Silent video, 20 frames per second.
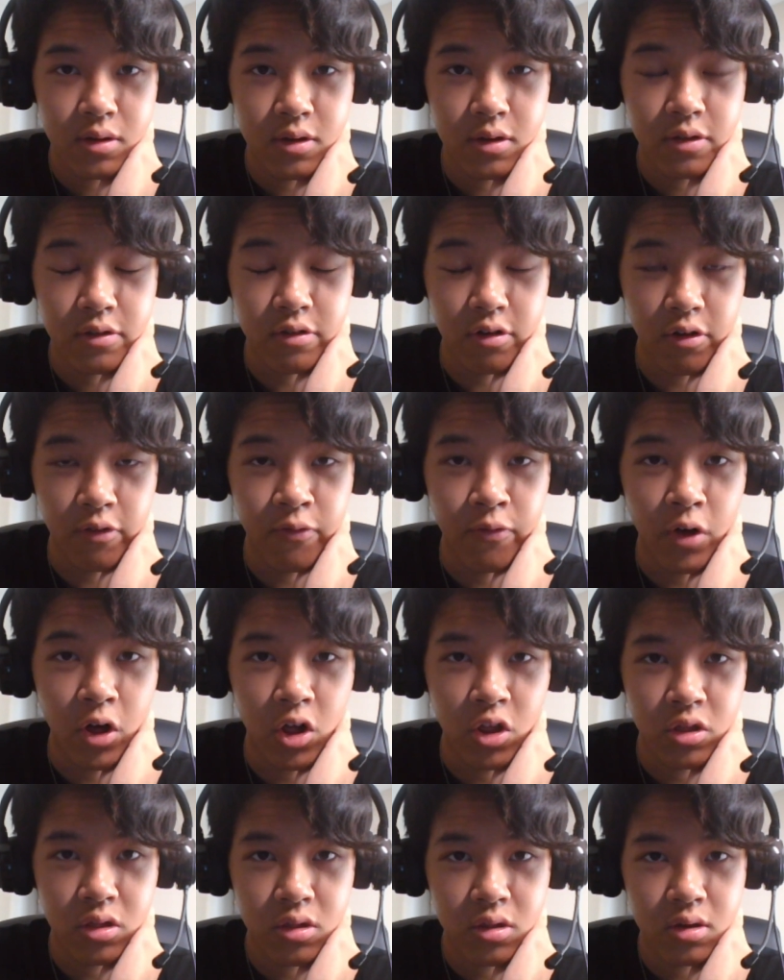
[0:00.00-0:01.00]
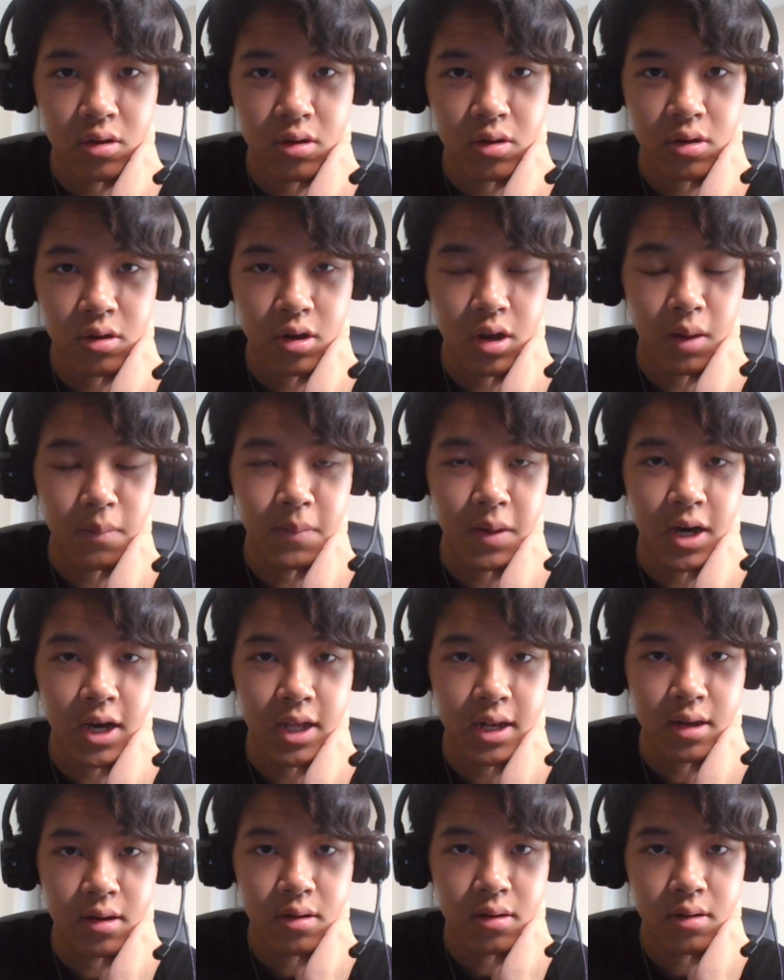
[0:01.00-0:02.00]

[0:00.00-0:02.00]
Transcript: it's your fault, not mine.